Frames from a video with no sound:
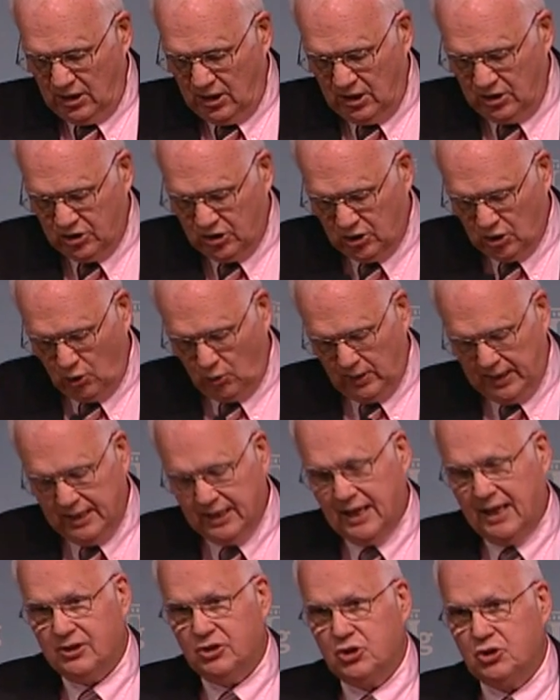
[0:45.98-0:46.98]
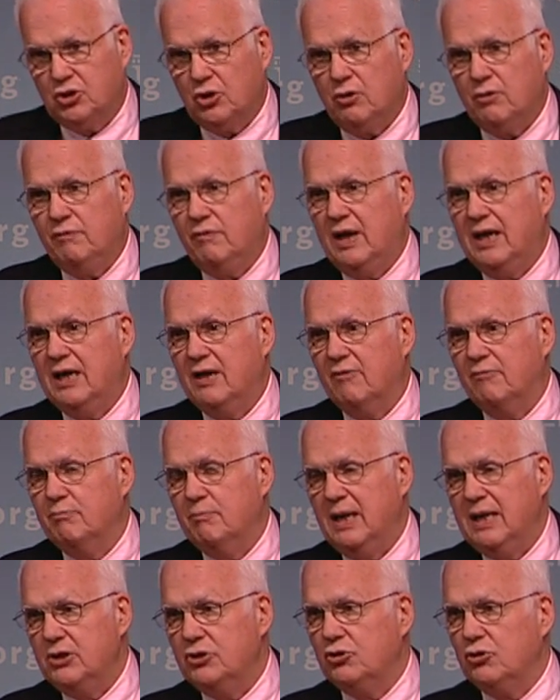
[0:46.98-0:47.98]
So, in a survey of
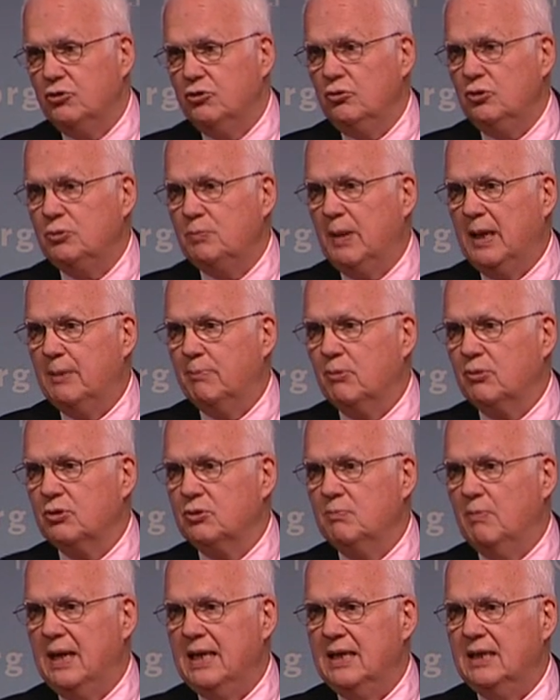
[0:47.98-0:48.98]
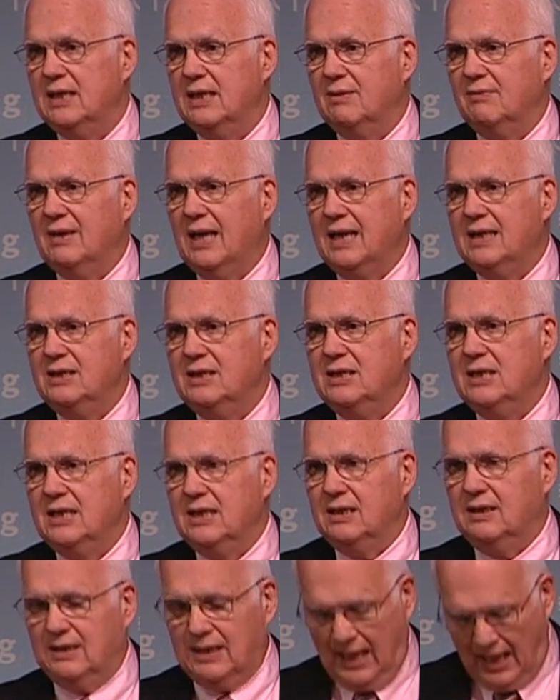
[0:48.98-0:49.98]
major newspapers made in
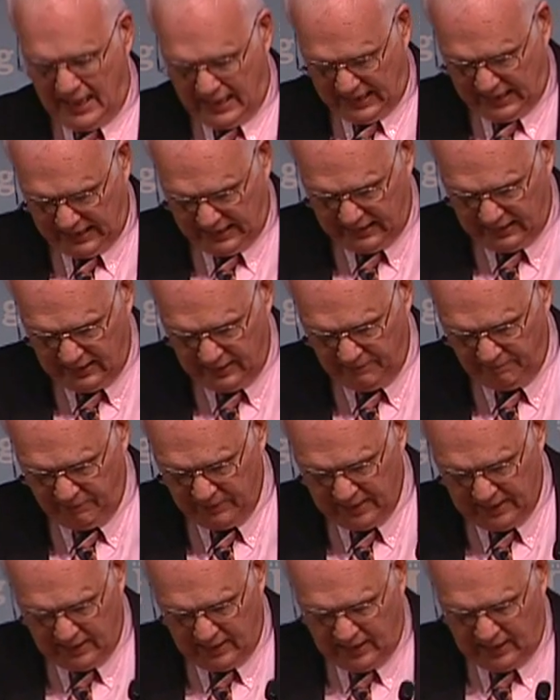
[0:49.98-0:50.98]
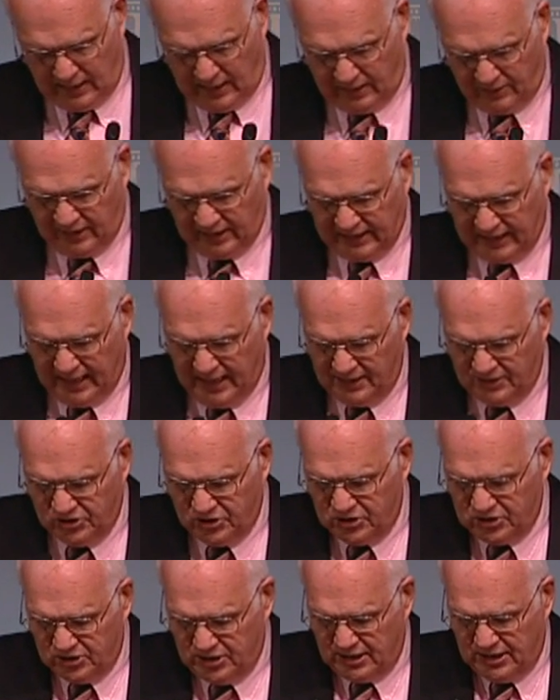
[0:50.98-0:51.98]
1909, the
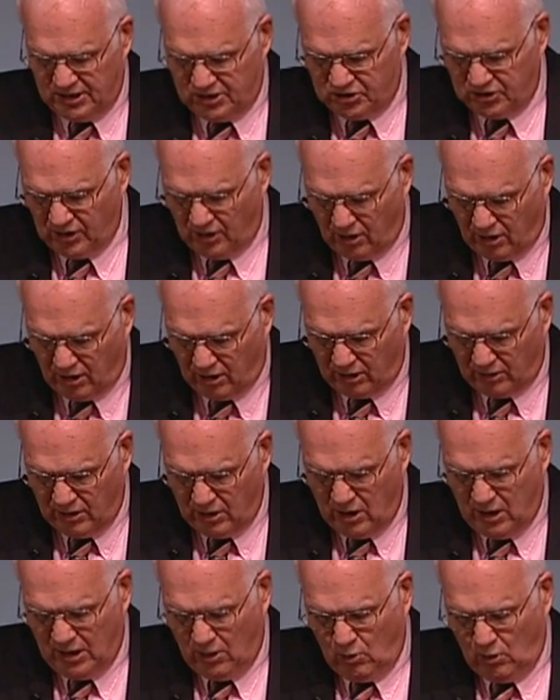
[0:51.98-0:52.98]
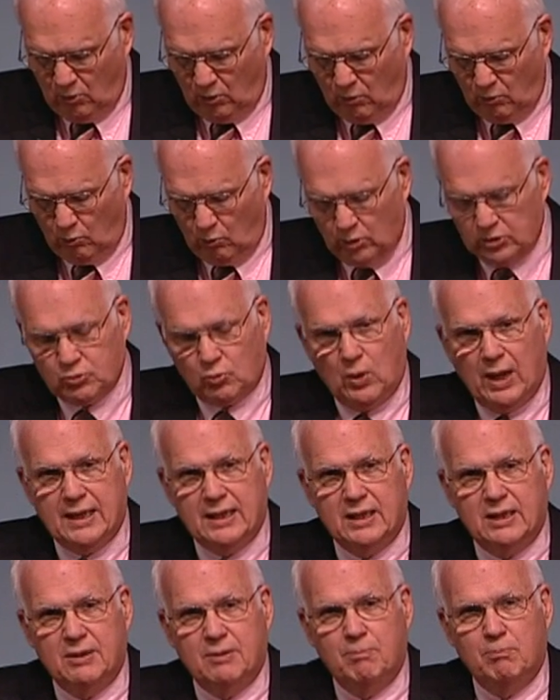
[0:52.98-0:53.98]
Kansas City Star was
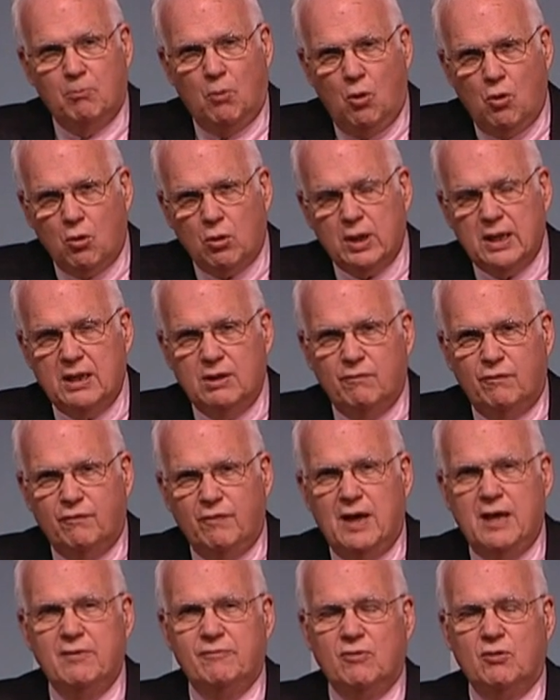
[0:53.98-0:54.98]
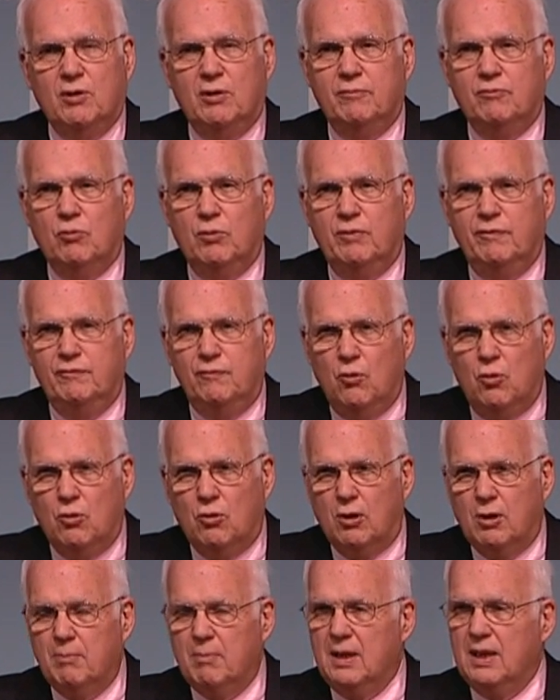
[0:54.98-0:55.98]
rated more in favor of
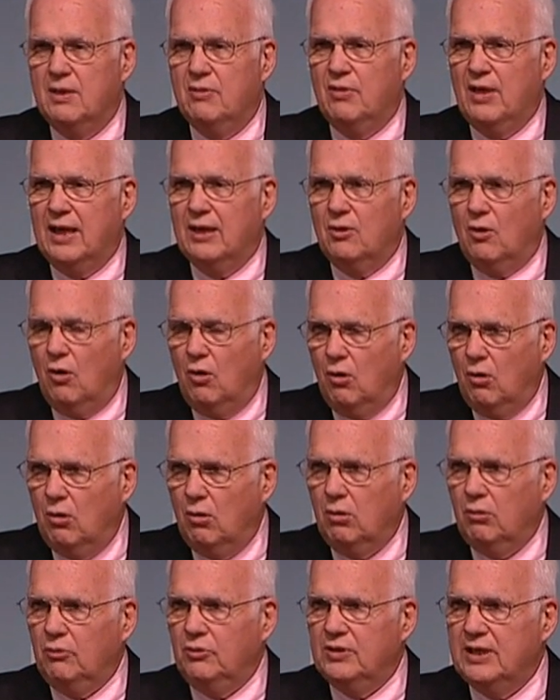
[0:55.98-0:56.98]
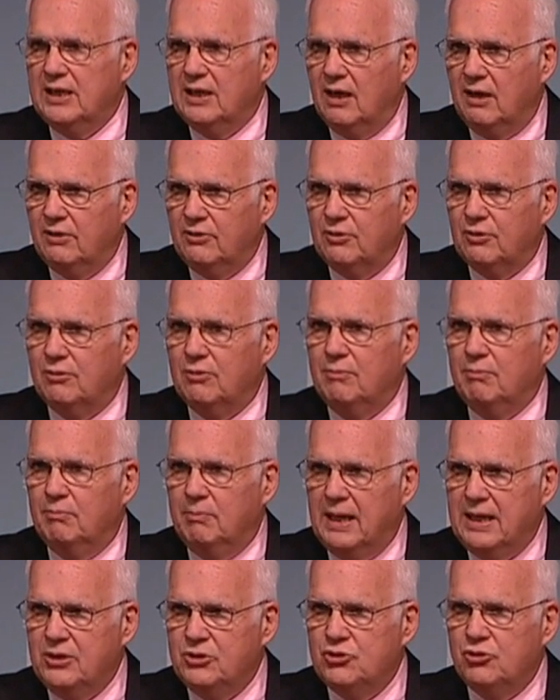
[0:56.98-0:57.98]
reform than all the other
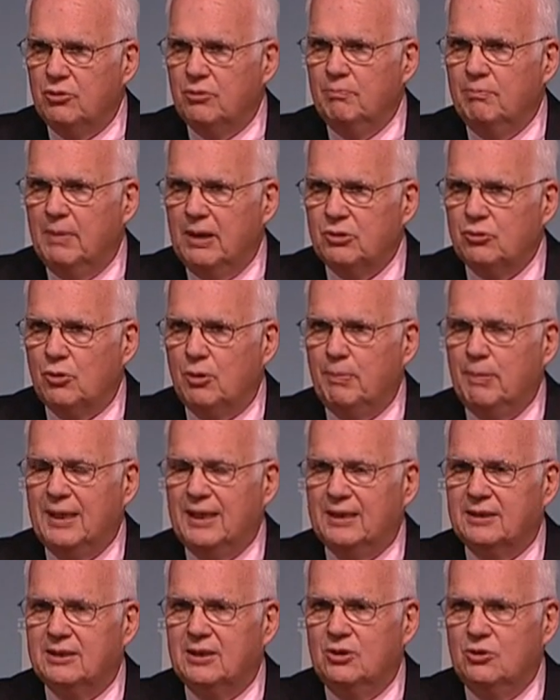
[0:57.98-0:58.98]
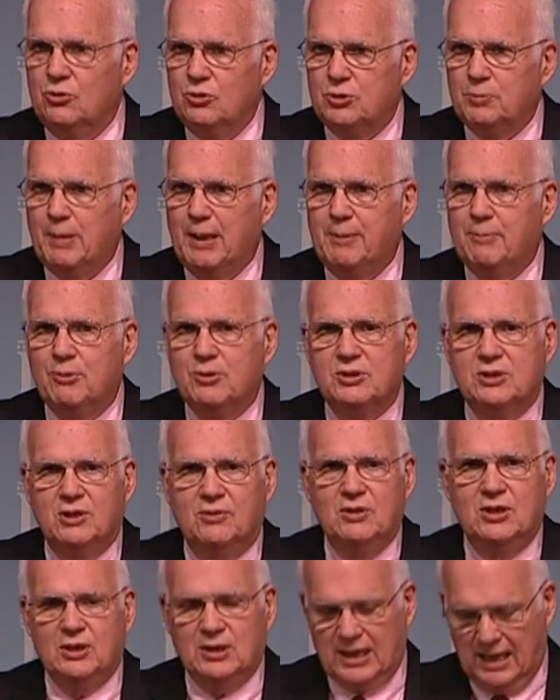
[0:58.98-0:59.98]
major metropolitan newspapers
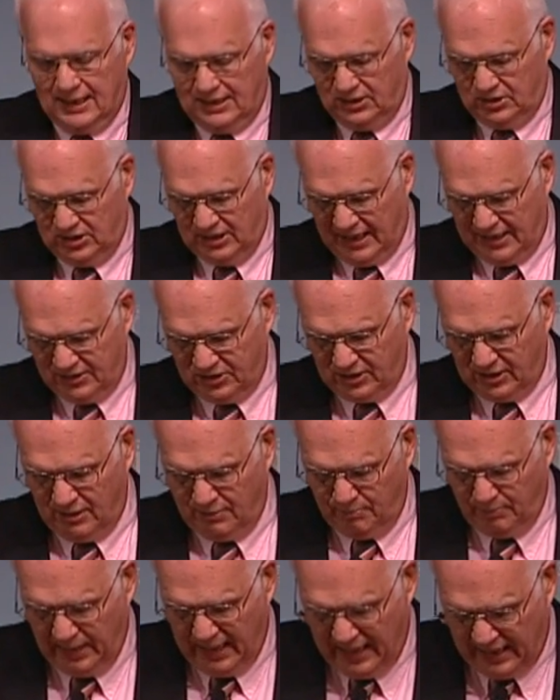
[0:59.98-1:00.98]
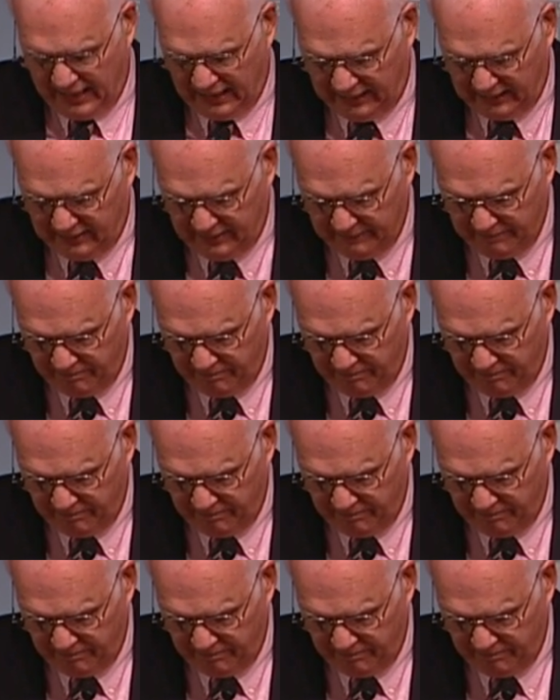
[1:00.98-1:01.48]
in the United States combined.